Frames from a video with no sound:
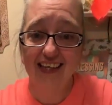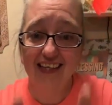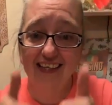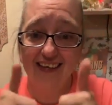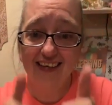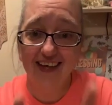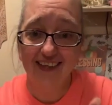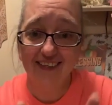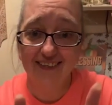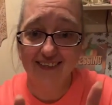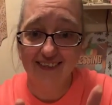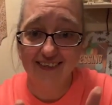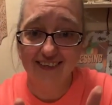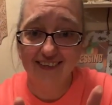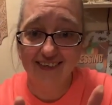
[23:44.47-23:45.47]
And then you got
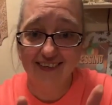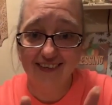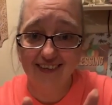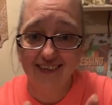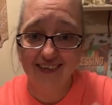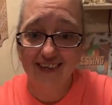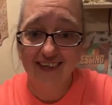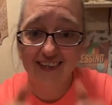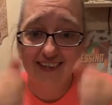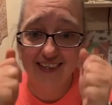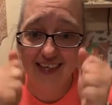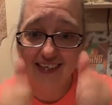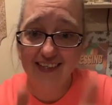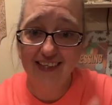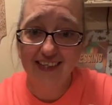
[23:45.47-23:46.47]
your,
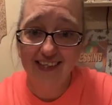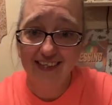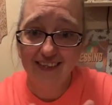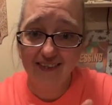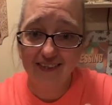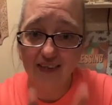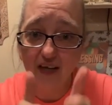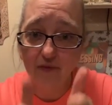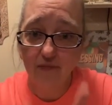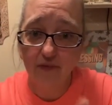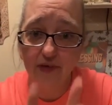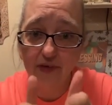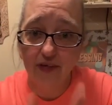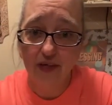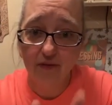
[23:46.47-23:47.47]
doesn't it do
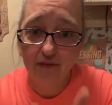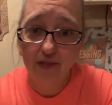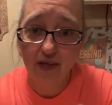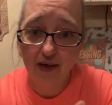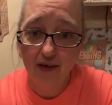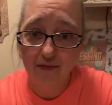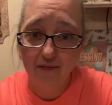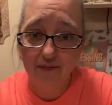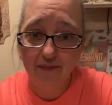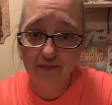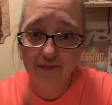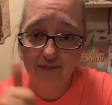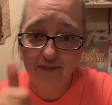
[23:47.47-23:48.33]
something with thumbs up?